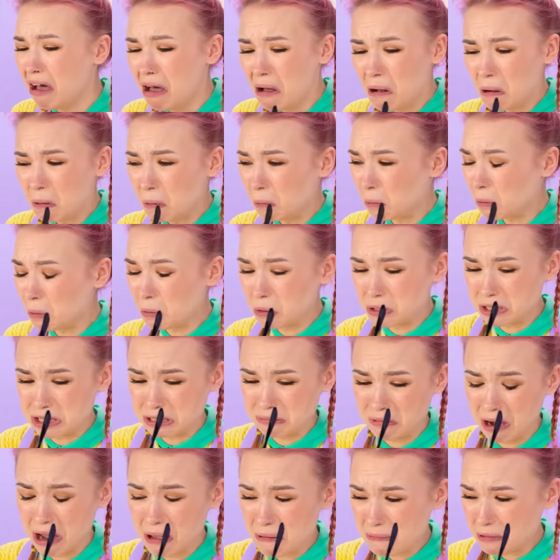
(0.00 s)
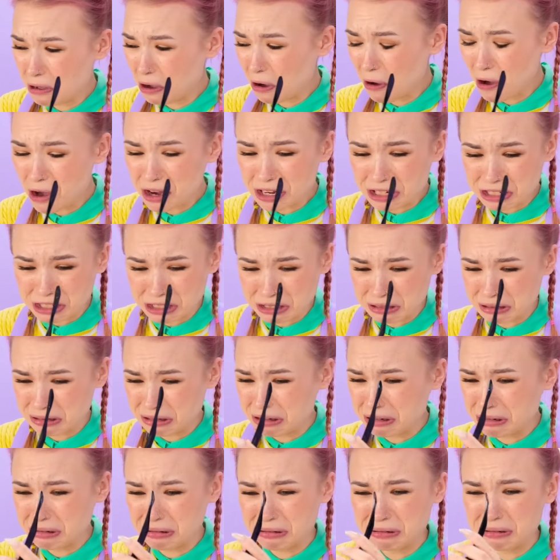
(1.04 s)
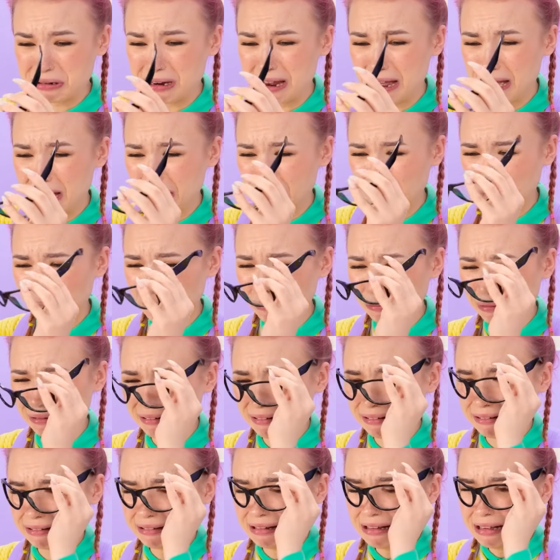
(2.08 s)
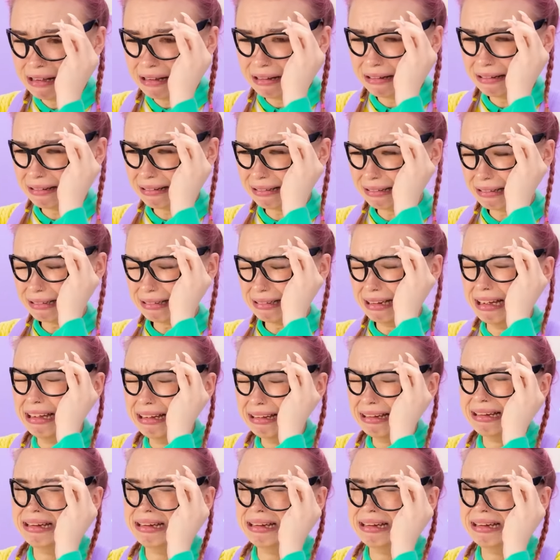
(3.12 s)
Oh, what am I gonna do now? Why?